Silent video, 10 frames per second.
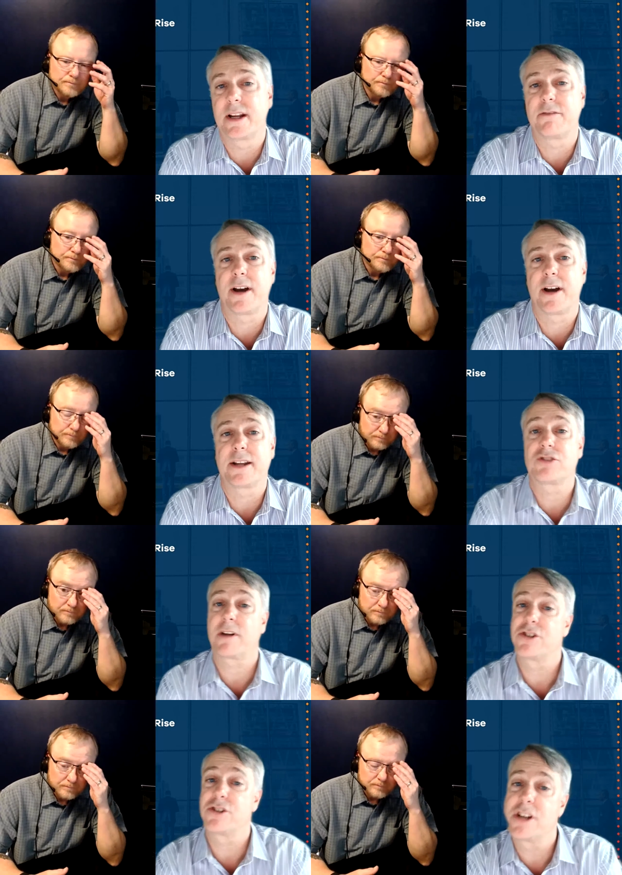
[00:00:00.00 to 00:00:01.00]
Speaker 1: identified
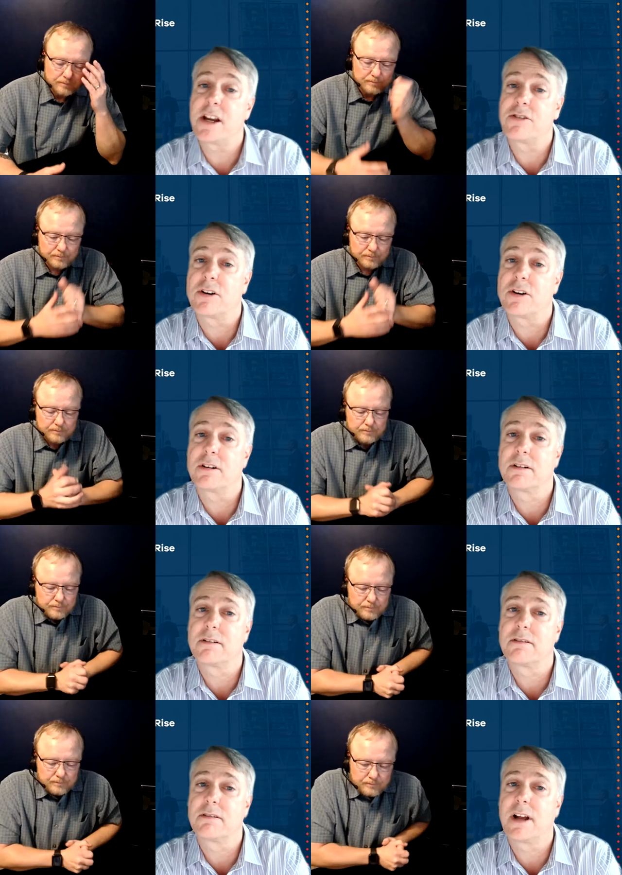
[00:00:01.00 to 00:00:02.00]
as
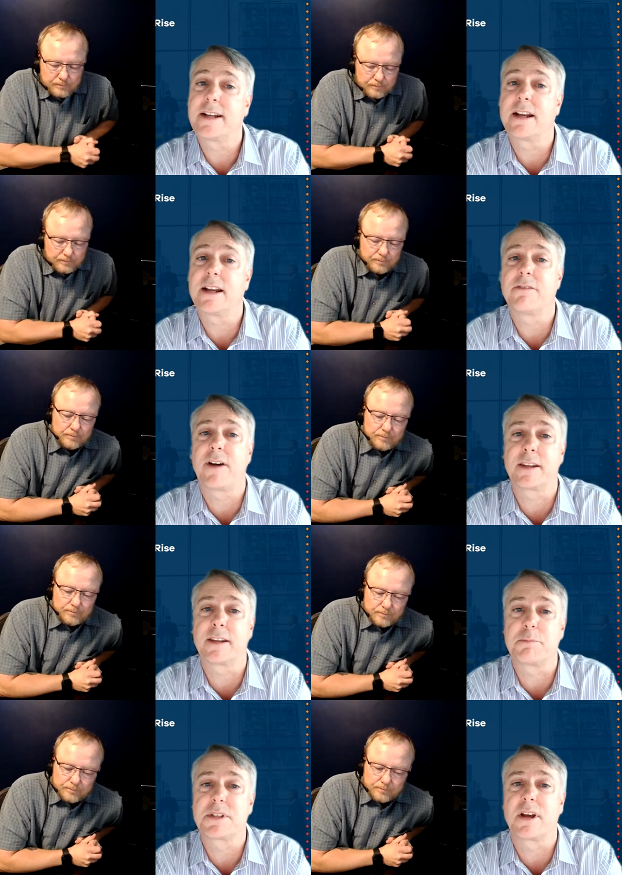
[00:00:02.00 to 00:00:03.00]
transgender
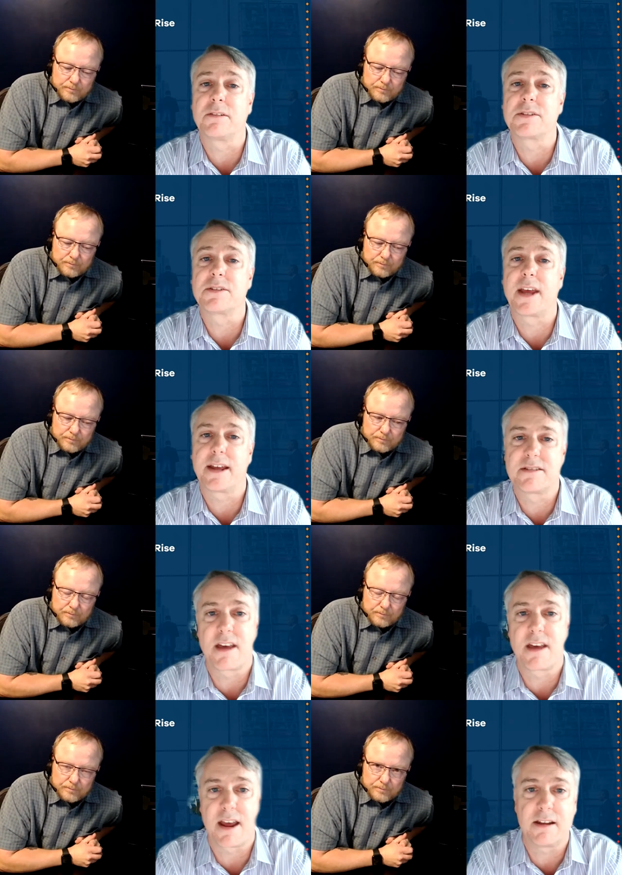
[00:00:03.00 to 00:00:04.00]
identifying themselves
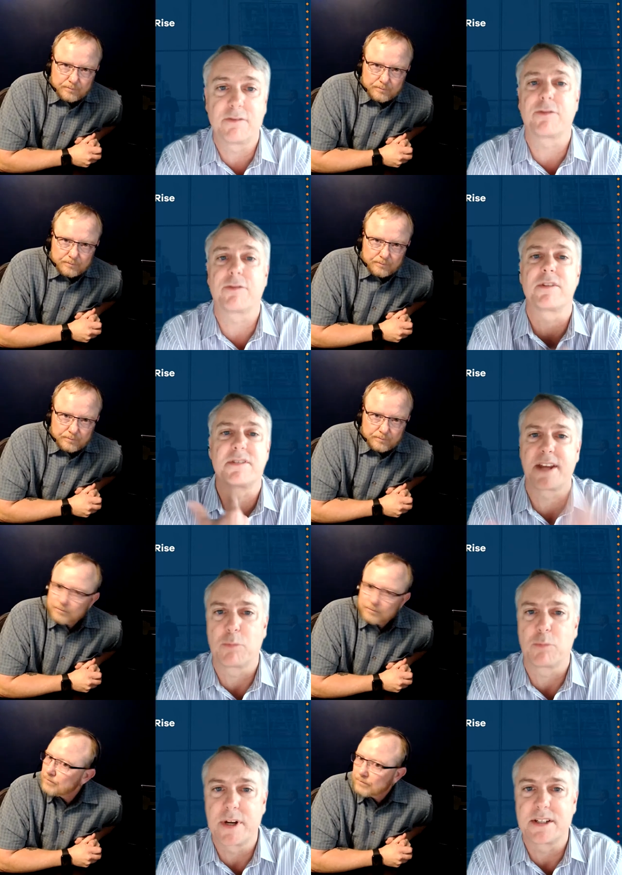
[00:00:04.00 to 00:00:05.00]
as they for the
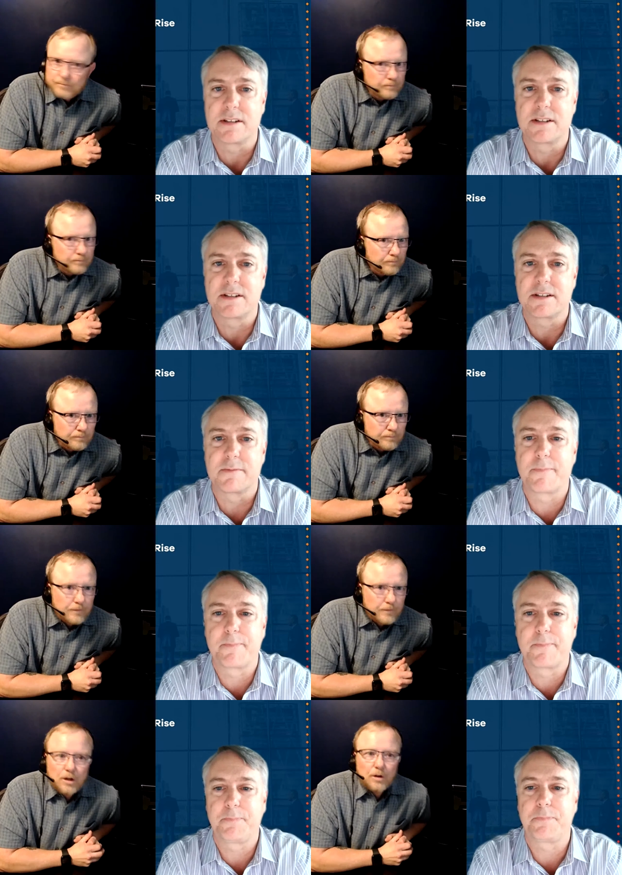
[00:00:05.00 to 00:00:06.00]
same
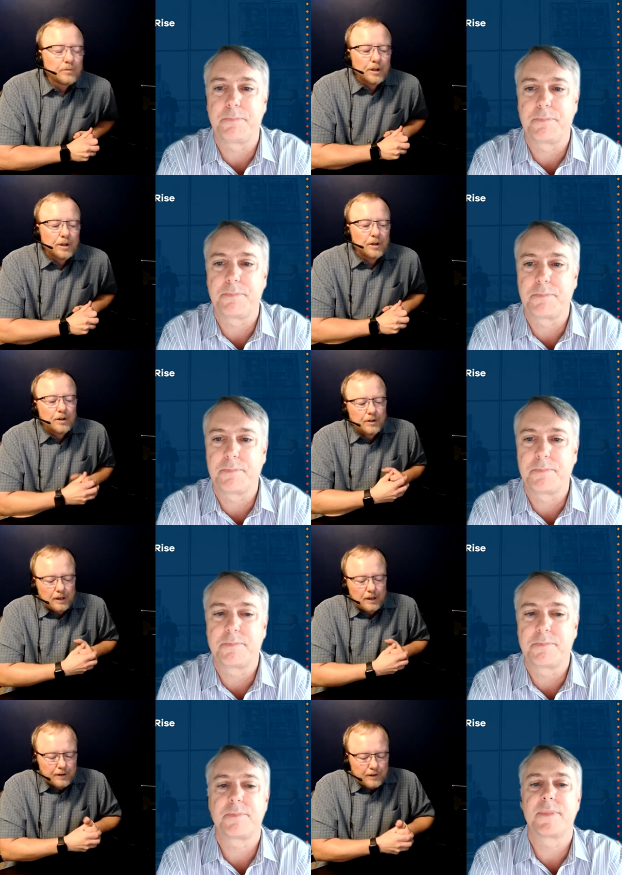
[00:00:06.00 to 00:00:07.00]
reasons?
Speaker 2: No, no, no,
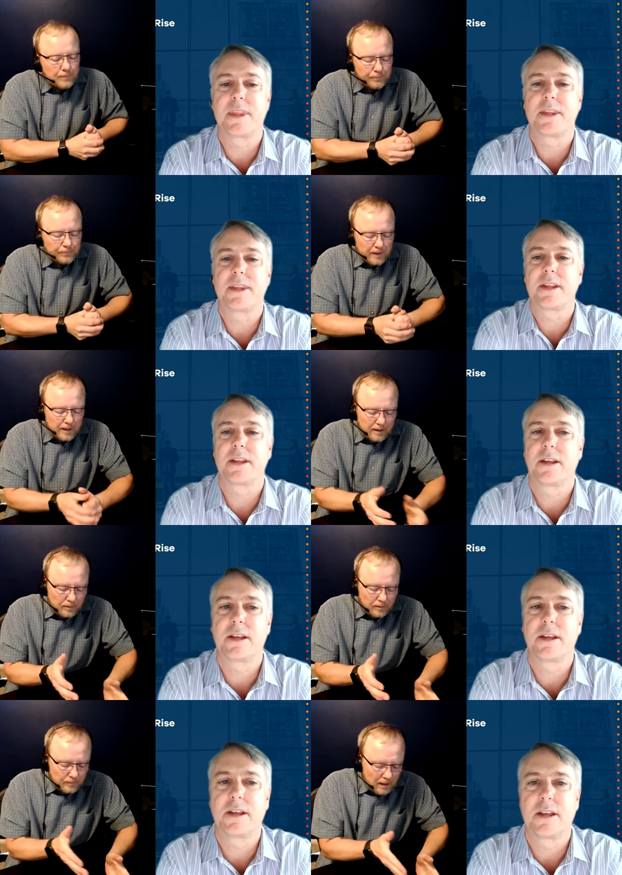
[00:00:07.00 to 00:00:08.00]
no, not at all.
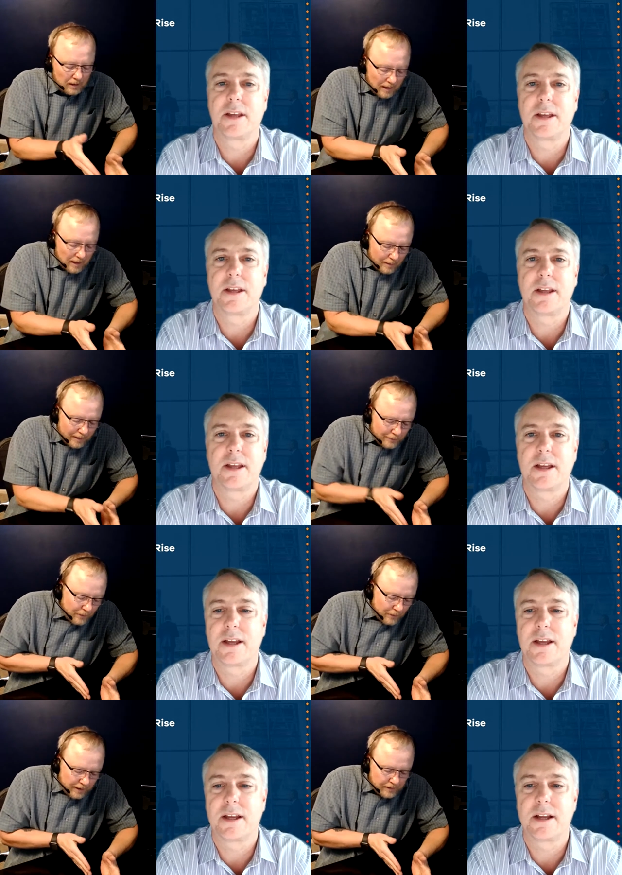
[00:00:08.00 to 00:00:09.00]
Um, a lot of
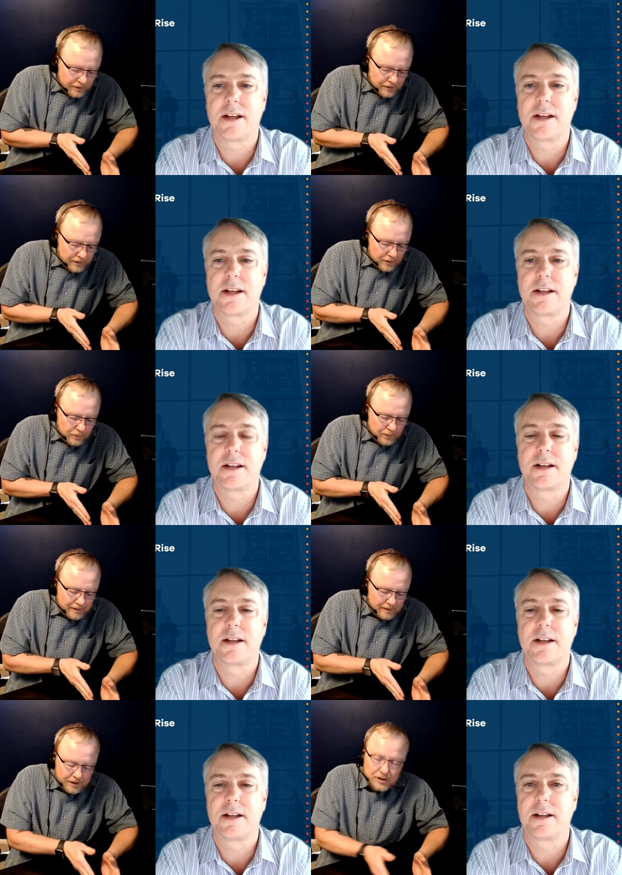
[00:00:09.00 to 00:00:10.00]
my friends who
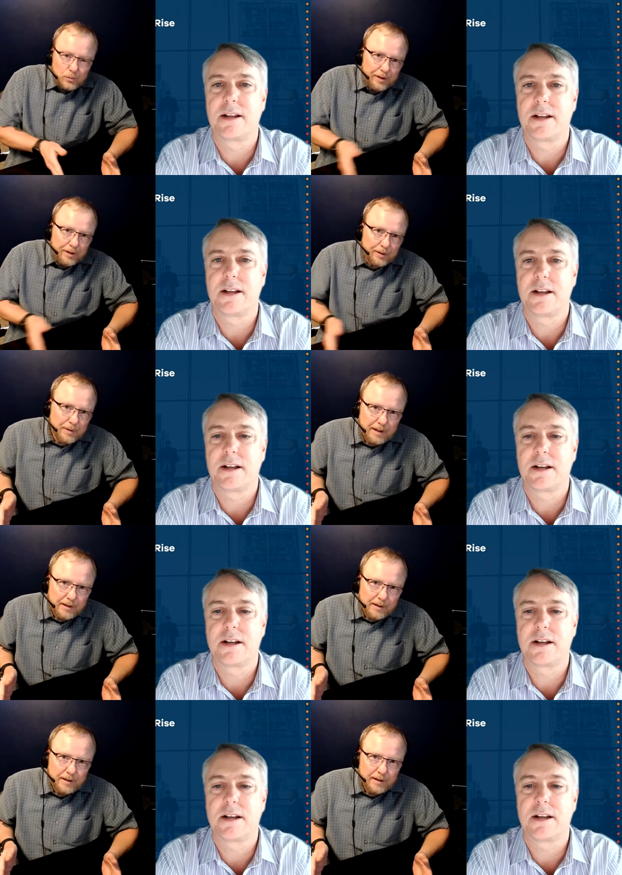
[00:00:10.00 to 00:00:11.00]
transitioned with
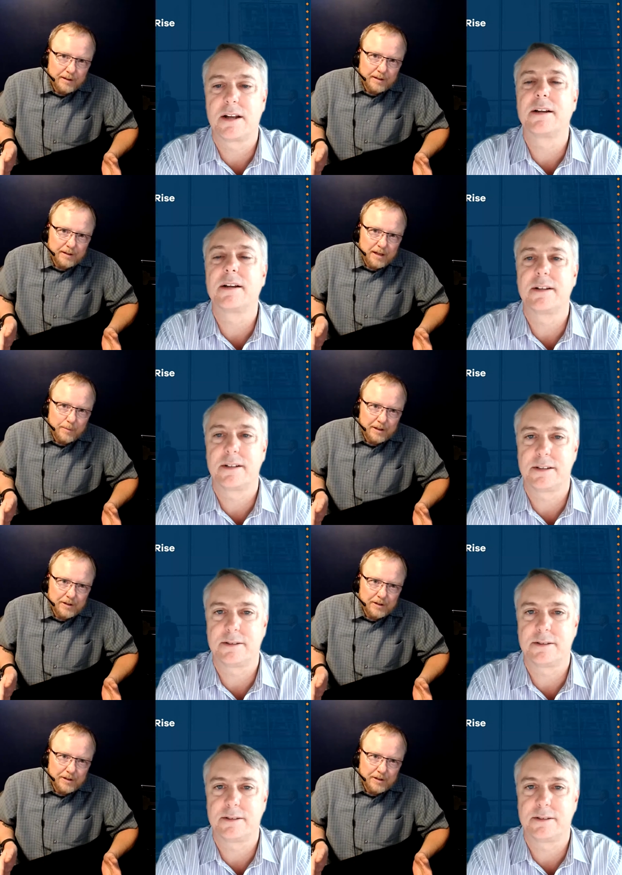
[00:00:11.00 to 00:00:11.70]
me at the time